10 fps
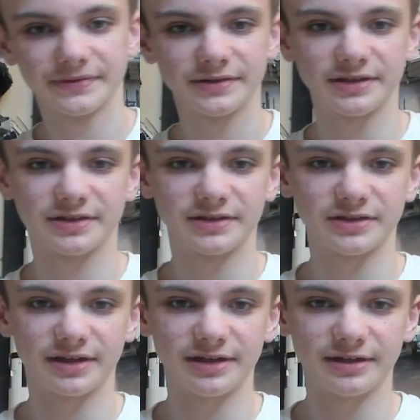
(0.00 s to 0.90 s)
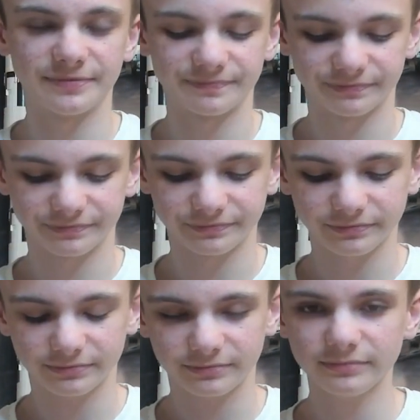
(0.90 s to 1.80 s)
just to show you
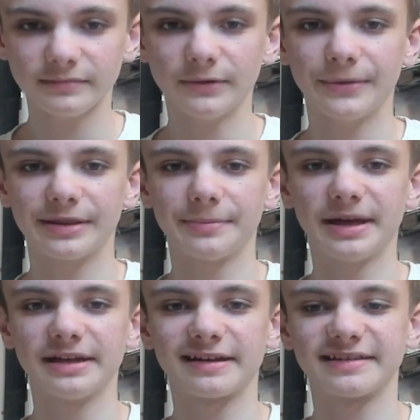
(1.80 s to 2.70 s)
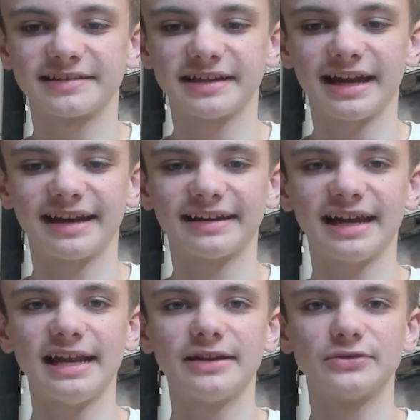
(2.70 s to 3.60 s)
where the pilot can sit, and
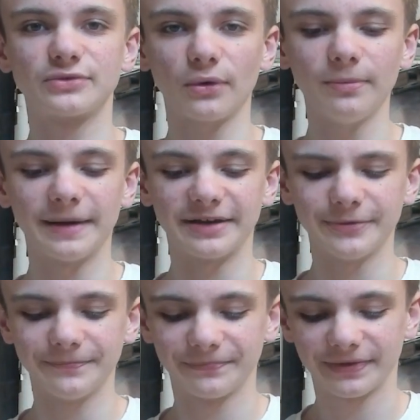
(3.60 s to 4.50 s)
a control panel.